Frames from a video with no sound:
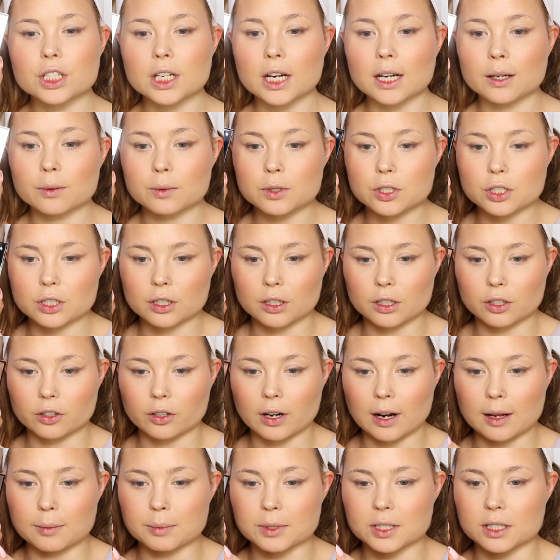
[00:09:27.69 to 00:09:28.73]
shade we're just gonna
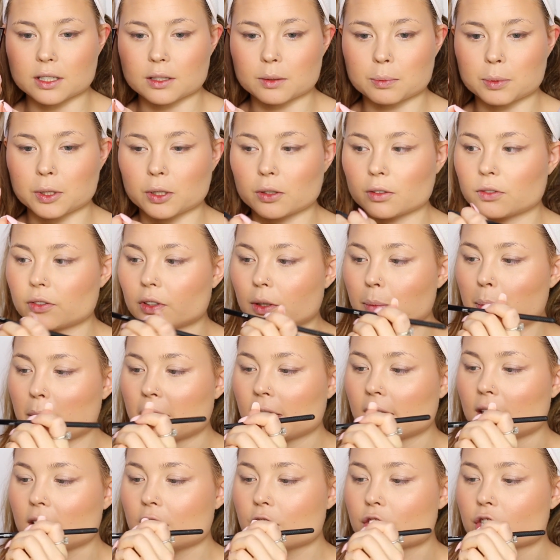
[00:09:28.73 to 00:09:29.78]
grab is this beautiful
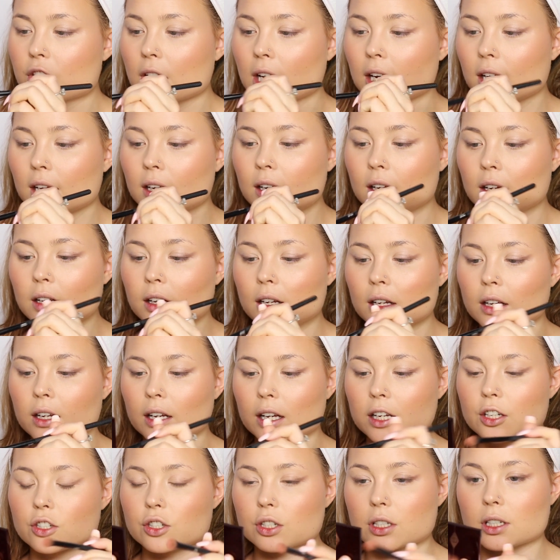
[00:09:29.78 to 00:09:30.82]
pinky shade,
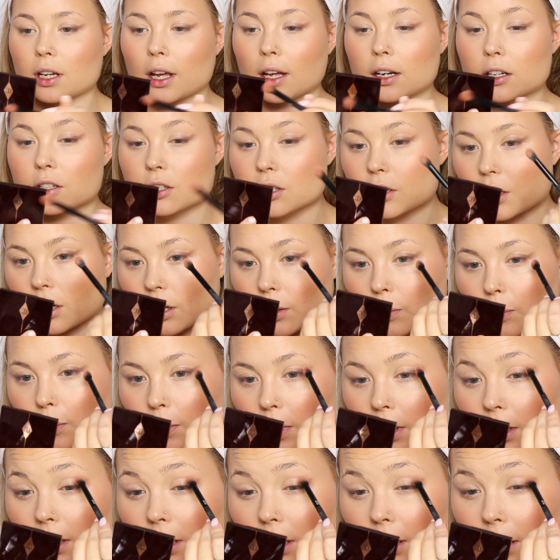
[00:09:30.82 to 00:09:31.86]
and just kind of start
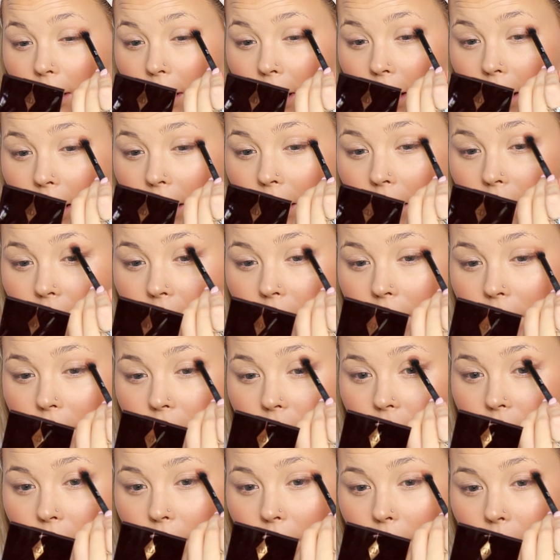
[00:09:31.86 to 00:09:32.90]
working that
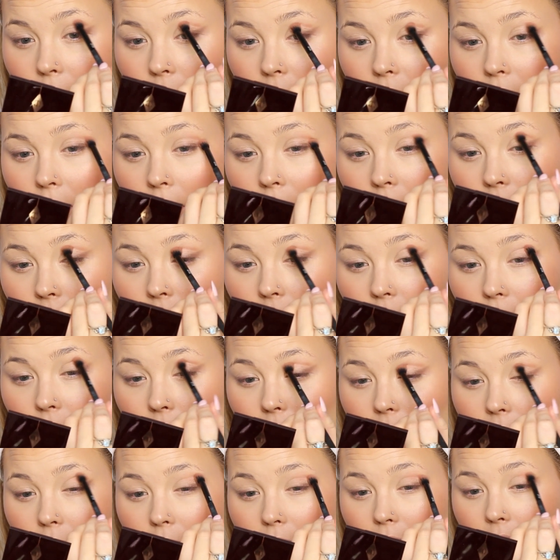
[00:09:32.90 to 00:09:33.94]
into the
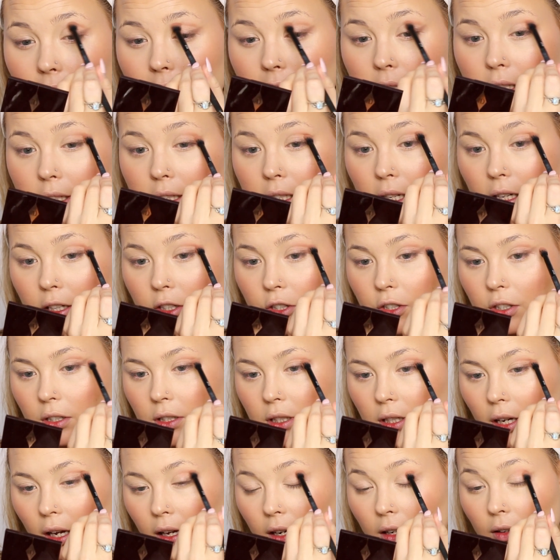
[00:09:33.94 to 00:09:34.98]
crease and
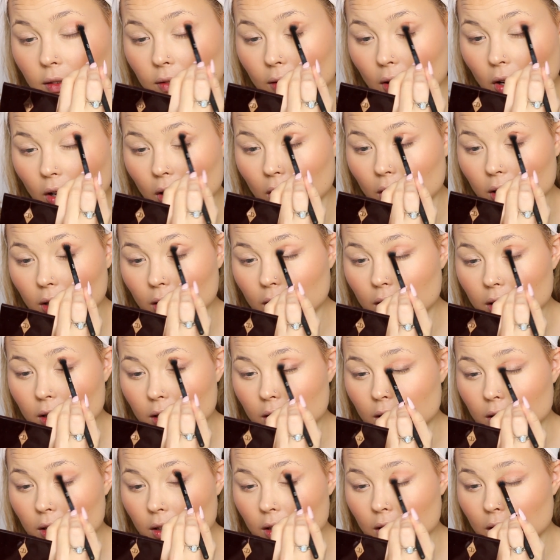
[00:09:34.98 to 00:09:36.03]
just kind of all
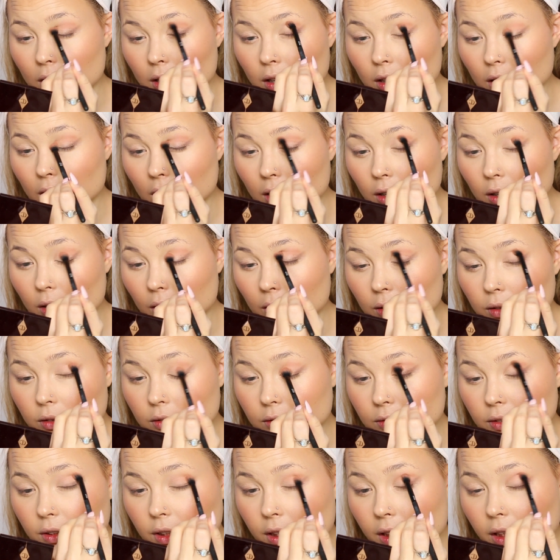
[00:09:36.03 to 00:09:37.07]

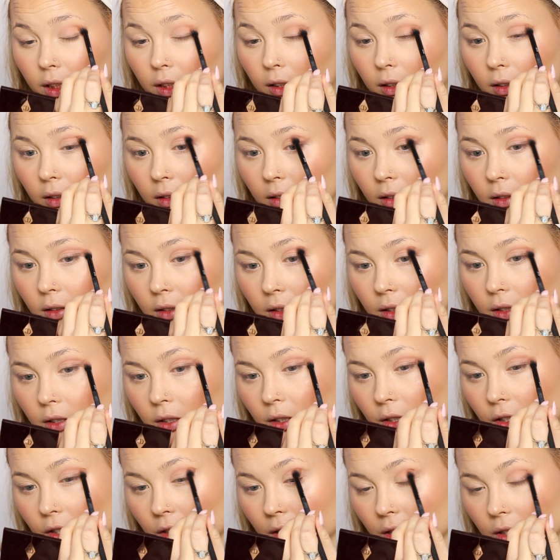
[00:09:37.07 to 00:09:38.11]
over
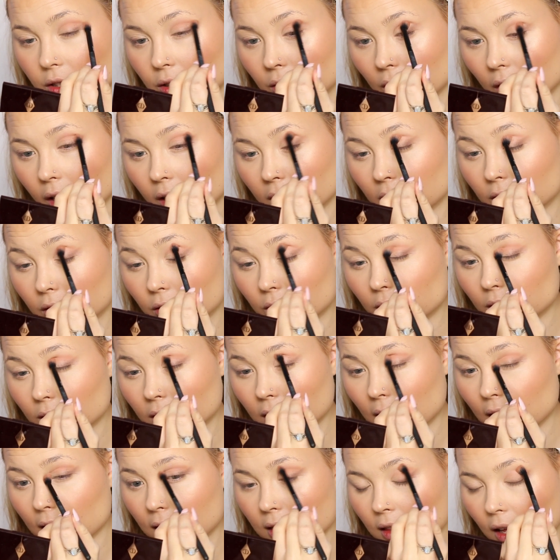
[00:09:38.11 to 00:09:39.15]
to just kind of
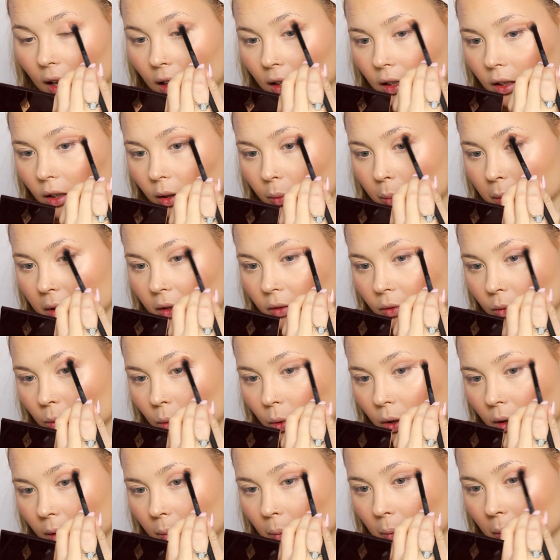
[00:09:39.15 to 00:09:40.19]
create that little bit of
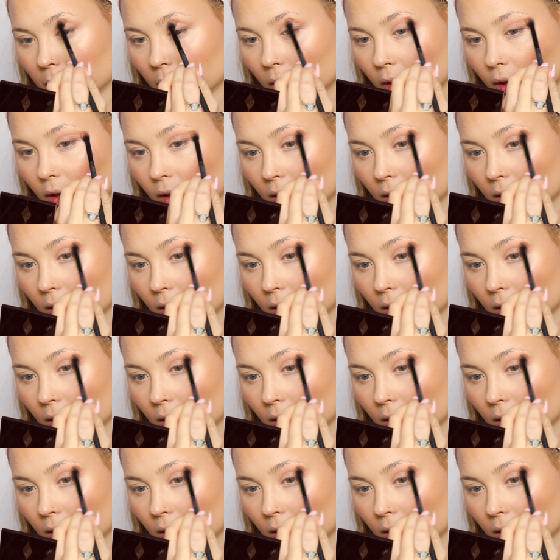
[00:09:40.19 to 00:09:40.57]
warmth.